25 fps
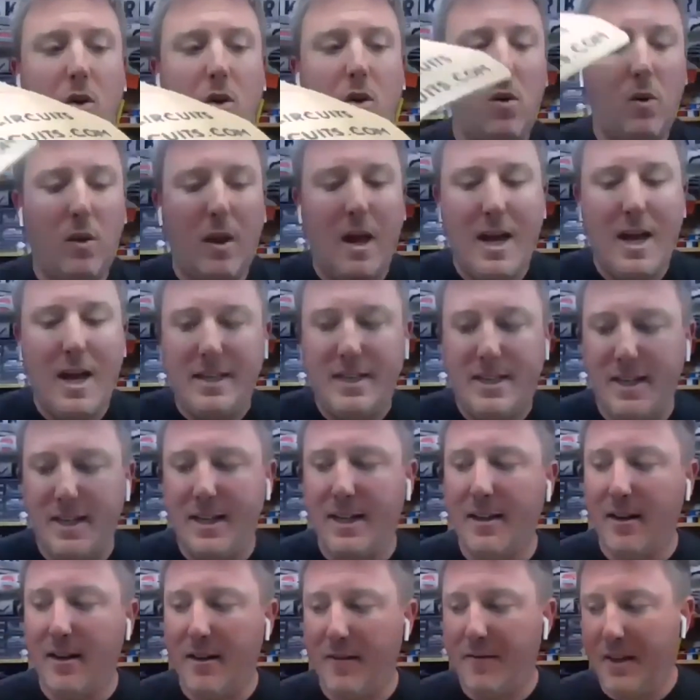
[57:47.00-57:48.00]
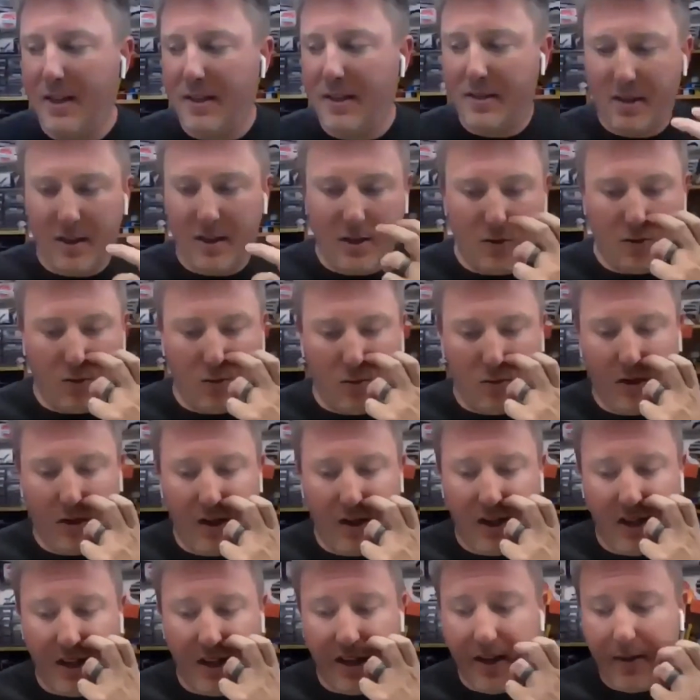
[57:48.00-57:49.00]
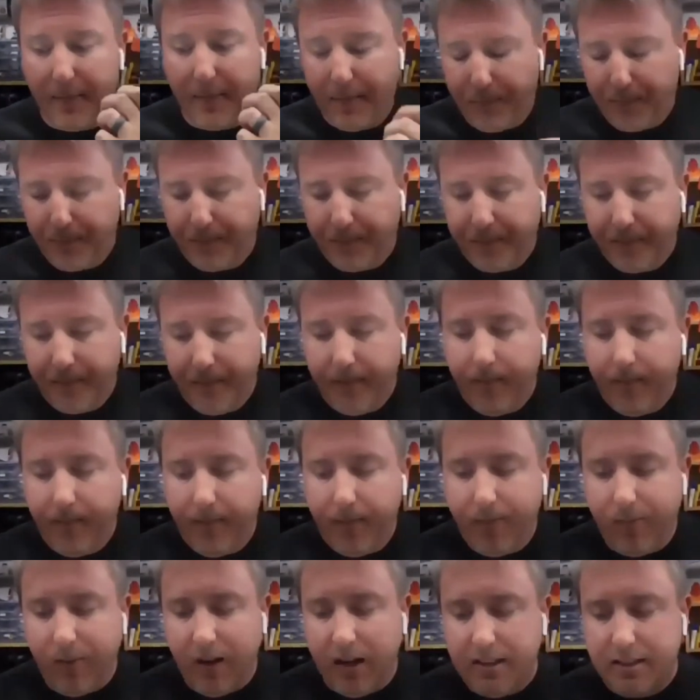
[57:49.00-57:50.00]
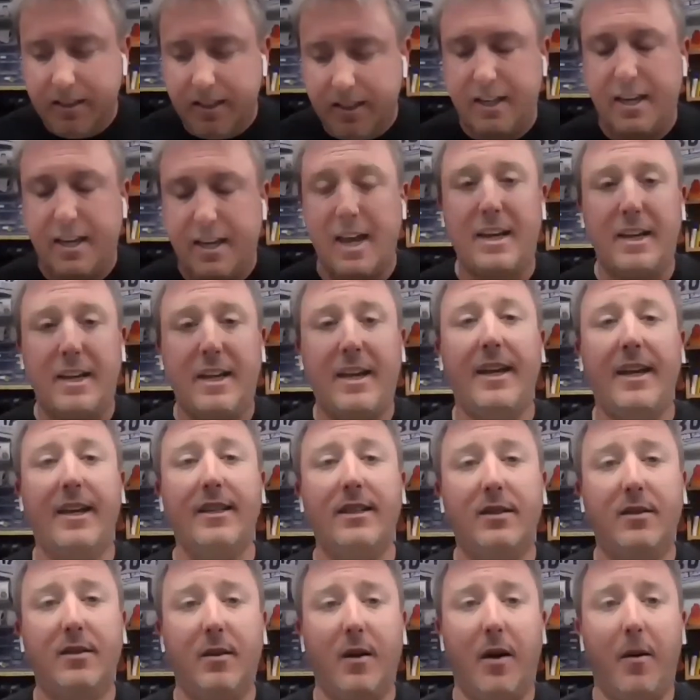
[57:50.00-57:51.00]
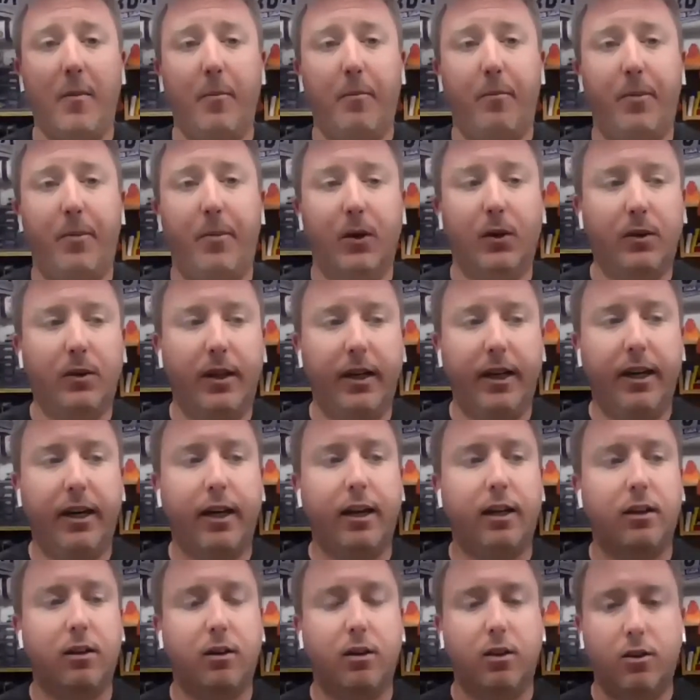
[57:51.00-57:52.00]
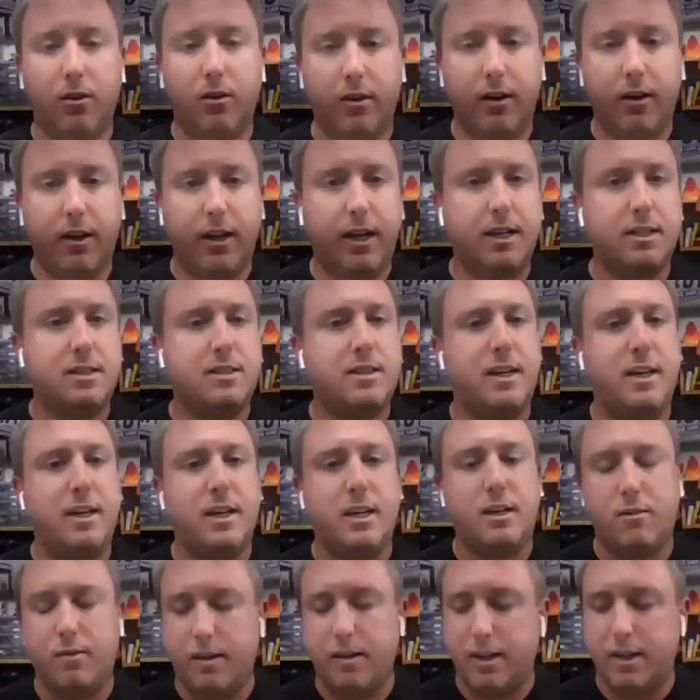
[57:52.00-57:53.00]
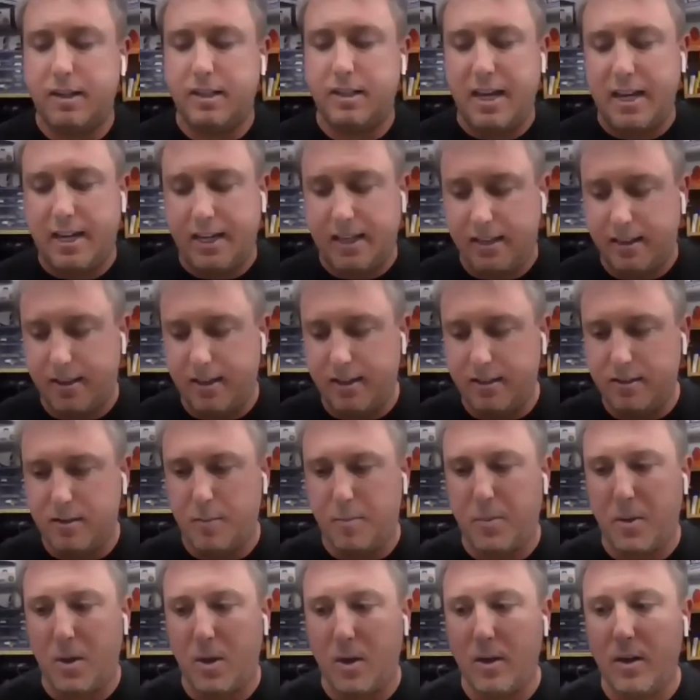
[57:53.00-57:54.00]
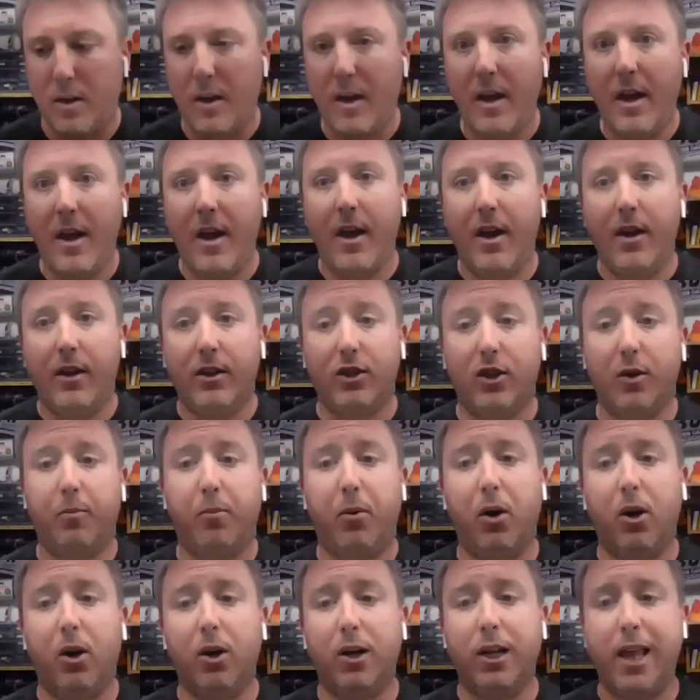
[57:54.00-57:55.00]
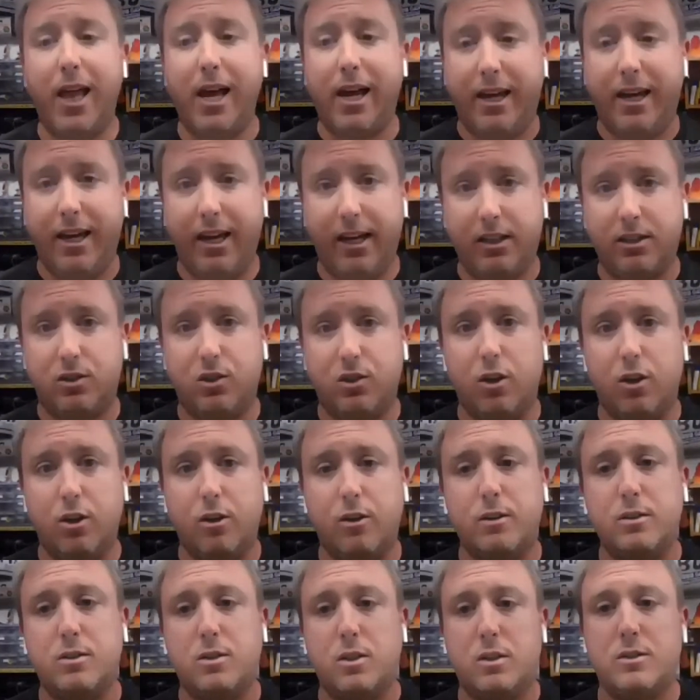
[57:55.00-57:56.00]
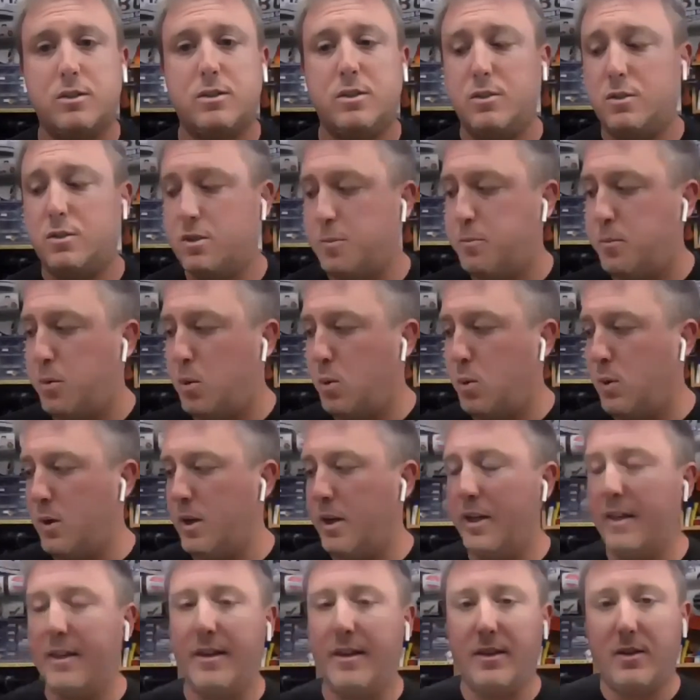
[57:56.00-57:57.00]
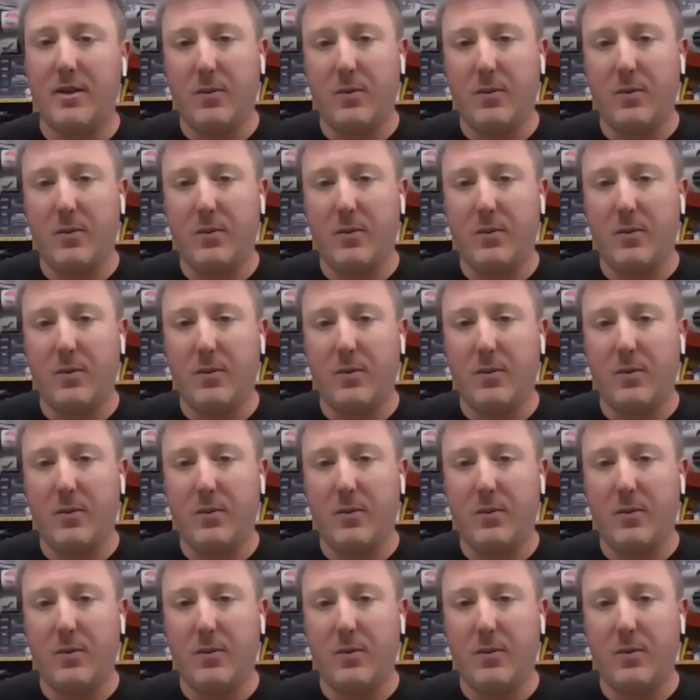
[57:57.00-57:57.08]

the whole idea of this is really to get kids building and learning and tinkering and taking things apart. So part of that Kickstarter is also supporting